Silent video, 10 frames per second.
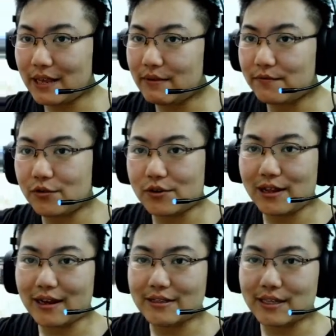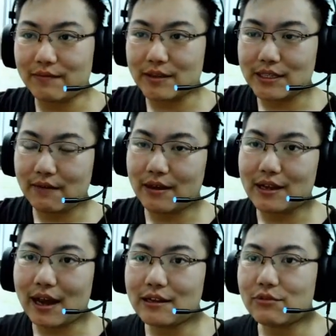even for 1977, it
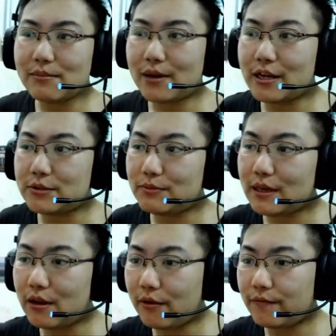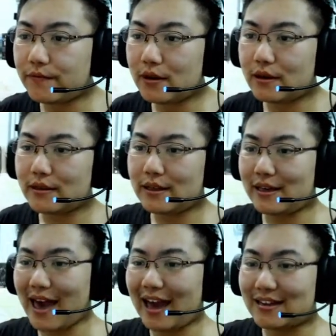kind of reminds me of uh,
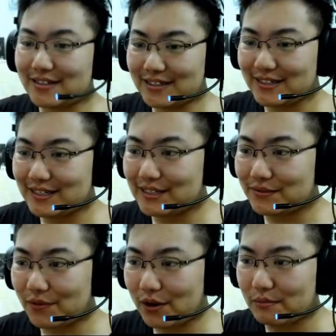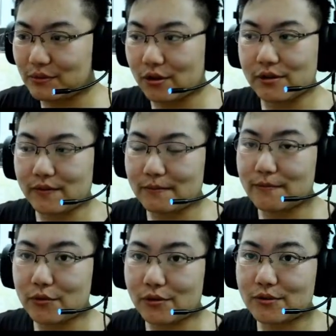the action scenes from North
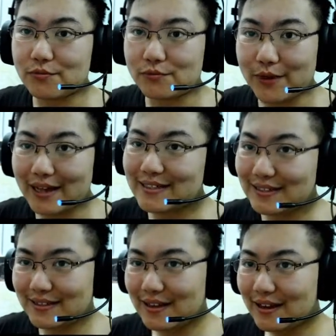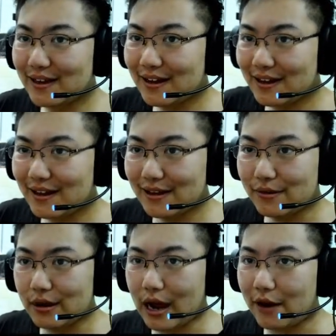from Northwest,
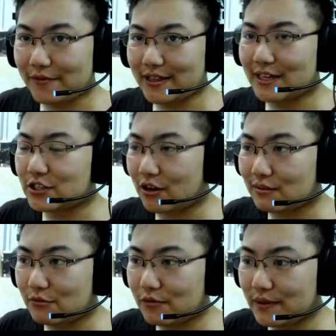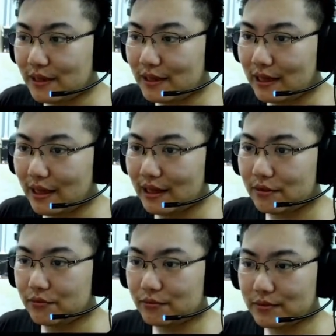uh, Alfred Hitchcock movie.
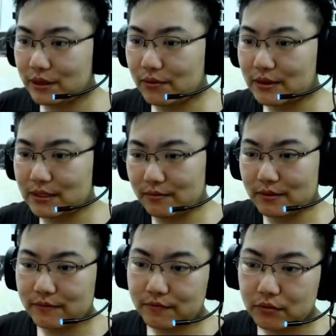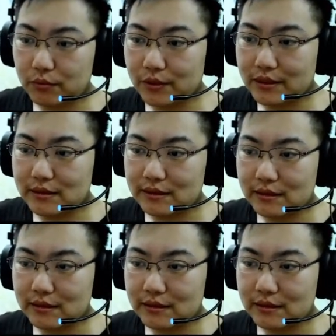Uh, there was a, when